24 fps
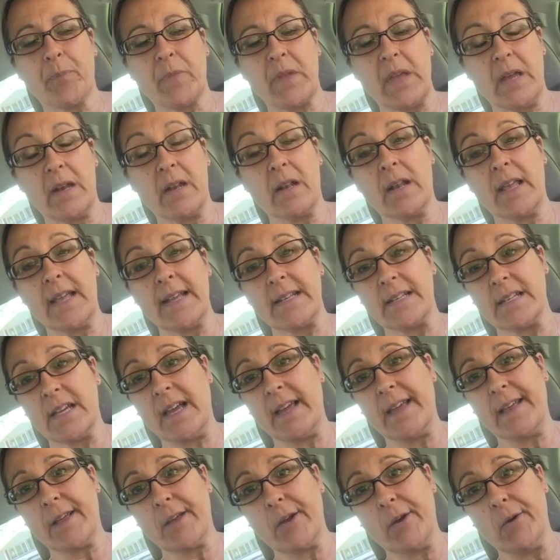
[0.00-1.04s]
Kind of like
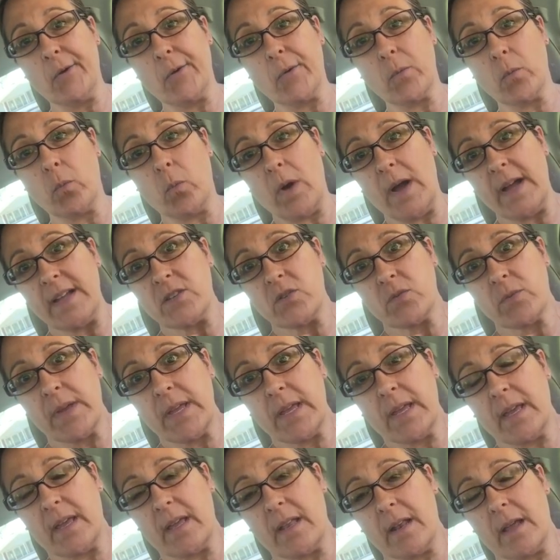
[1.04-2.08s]
Diet Coke. Why
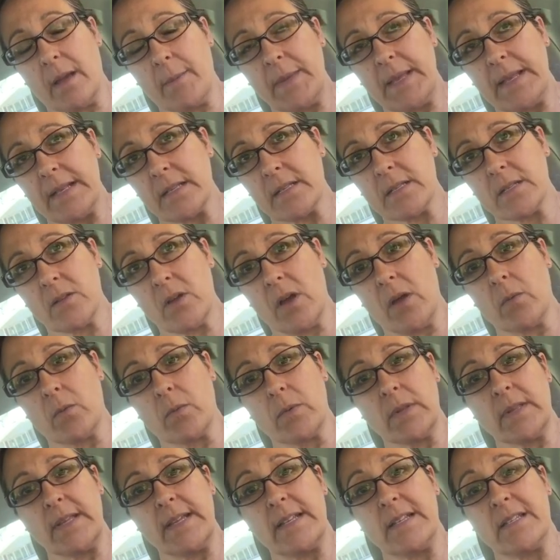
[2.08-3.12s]
drink it? I mean, it's not
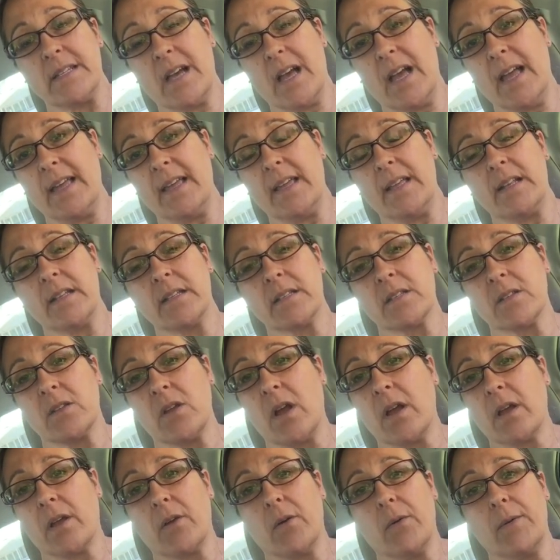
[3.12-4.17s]
really diet. It's
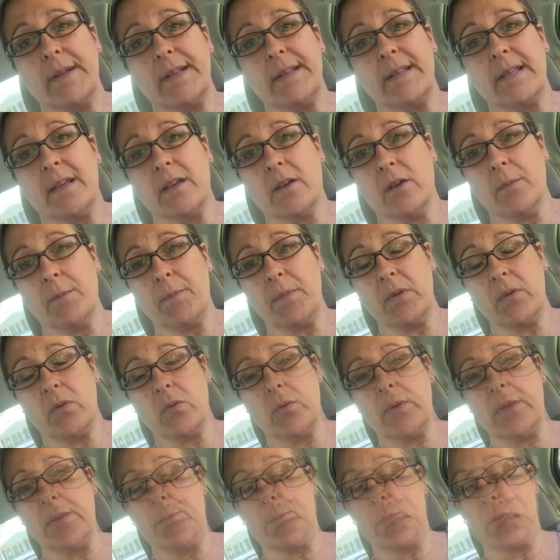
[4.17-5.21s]
not going to help
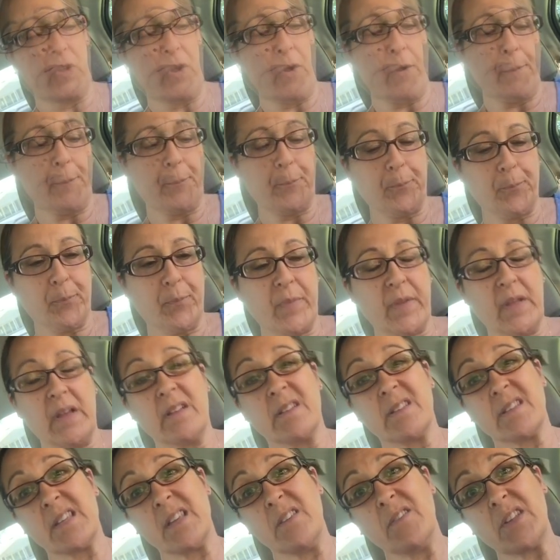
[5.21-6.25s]
you. It so
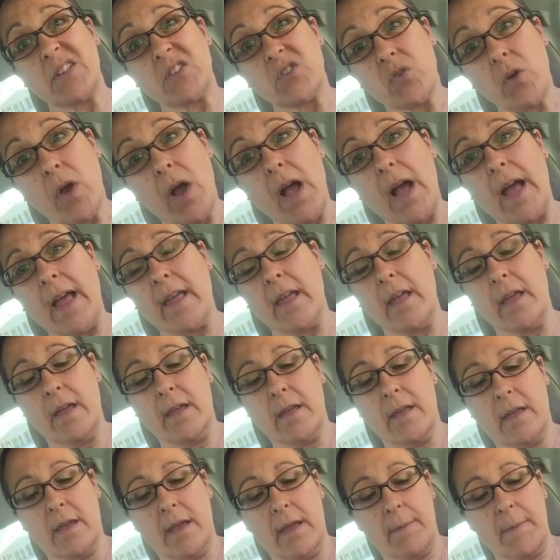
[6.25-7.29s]
let's give it a try.
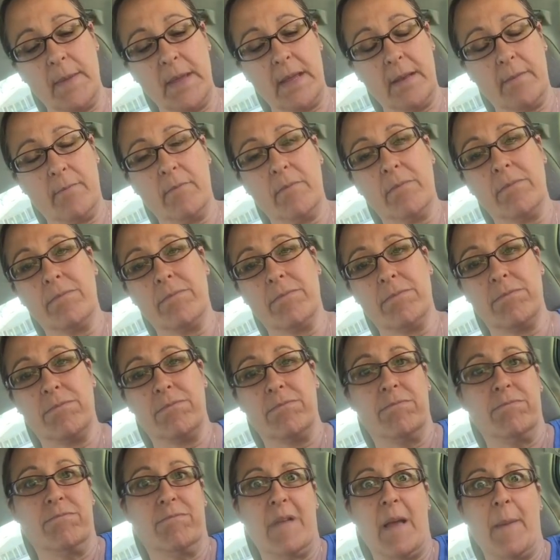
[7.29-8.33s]
I mean,
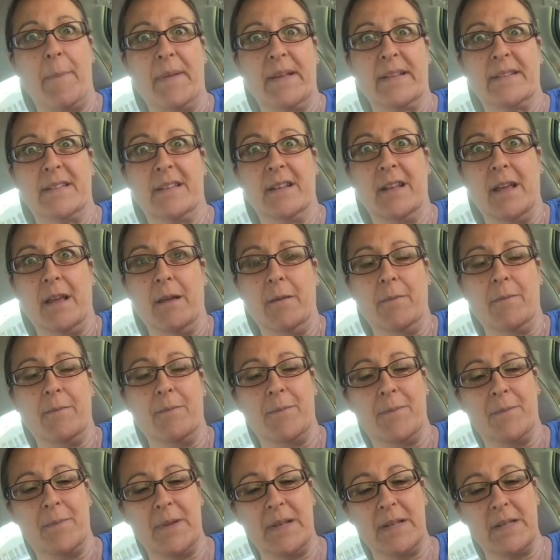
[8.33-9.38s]
I picked it up.
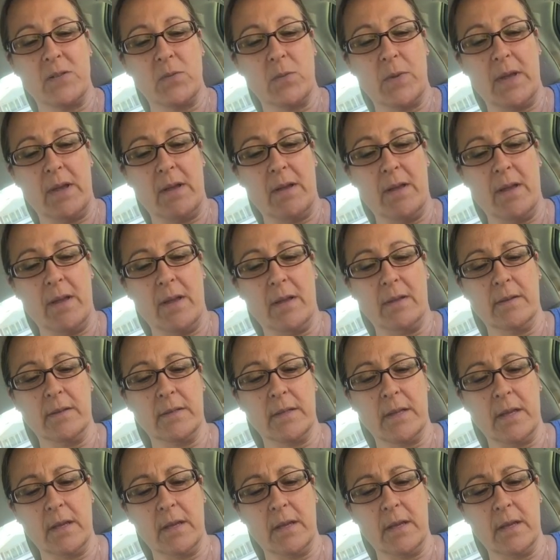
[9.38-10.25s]
Might as well, huh?